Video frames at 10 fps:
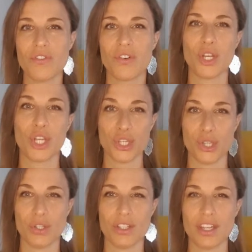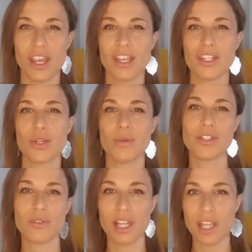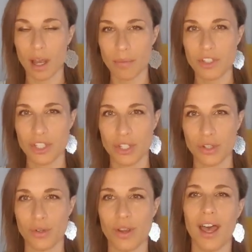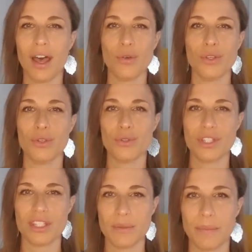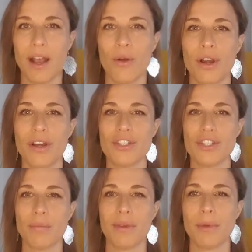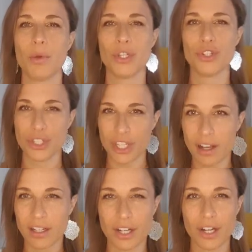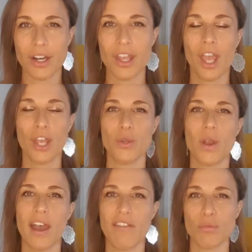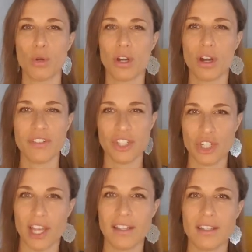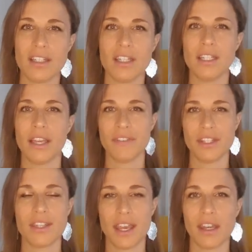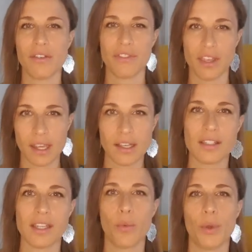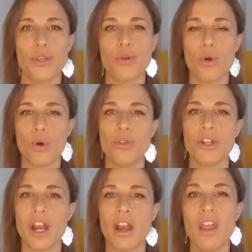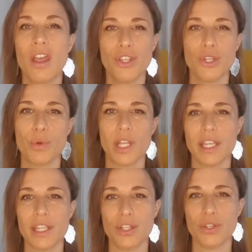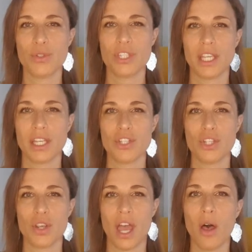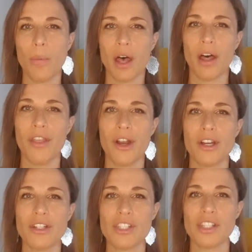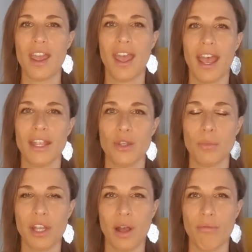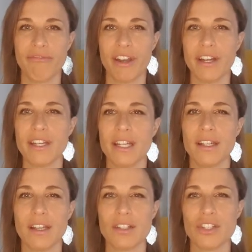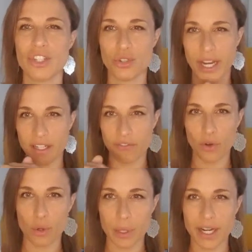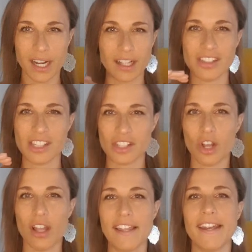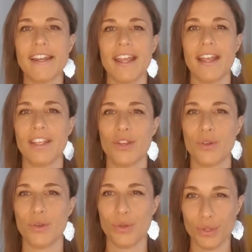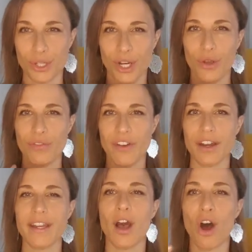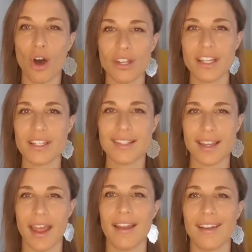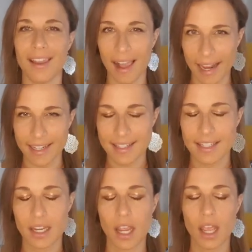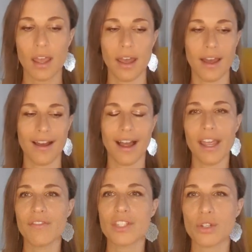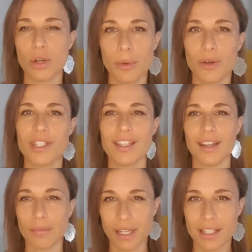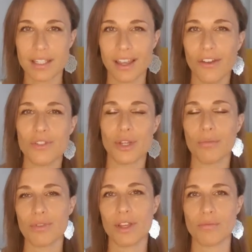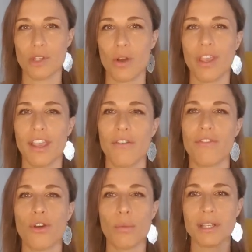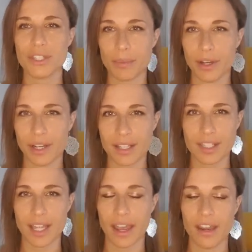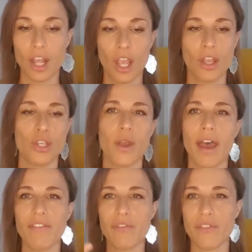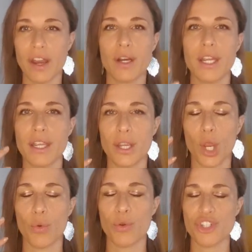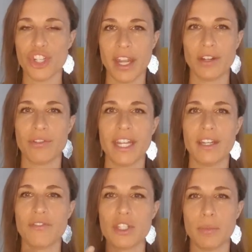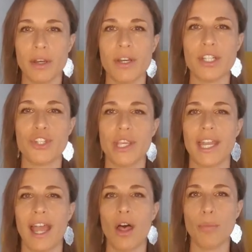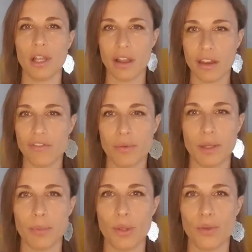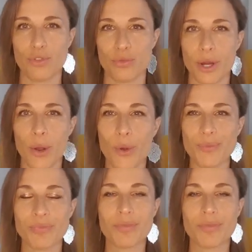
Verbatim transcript: for the good so it's really up to you how you use this power so maybe when you're younger you have more of a jealousy and these kind of things and when you're older you're really using it to help others and you become very straightforward and solid and you you know very honest and light uh, I have a Scorpio ascendant myself, so I'm, I'm talking from experience that you have a very regenerative spirit. You can help a lot of people grow.